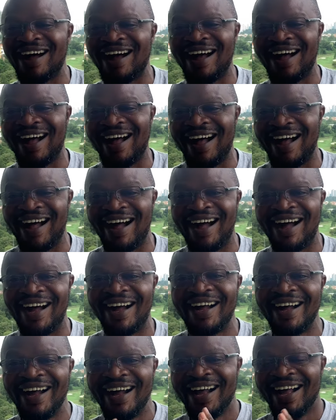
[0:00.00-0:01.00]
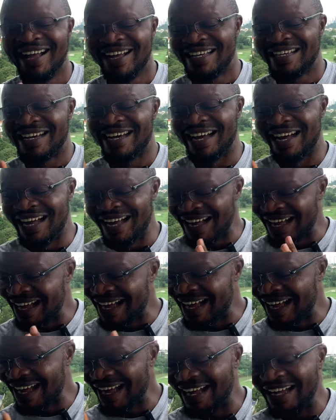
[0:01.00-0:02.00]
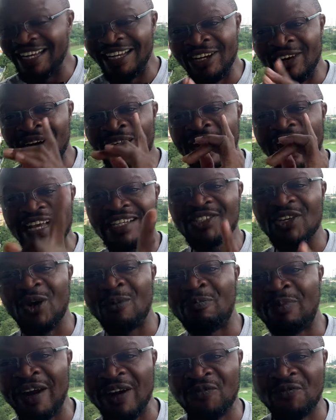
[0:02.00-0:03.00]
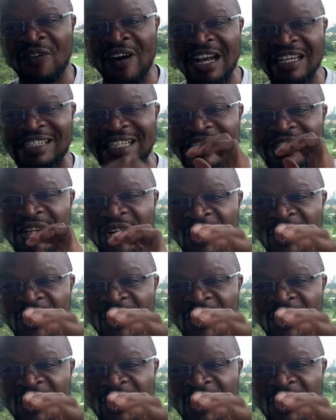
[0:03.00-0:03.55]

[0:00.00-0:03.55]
ah, you know, as your breakfast is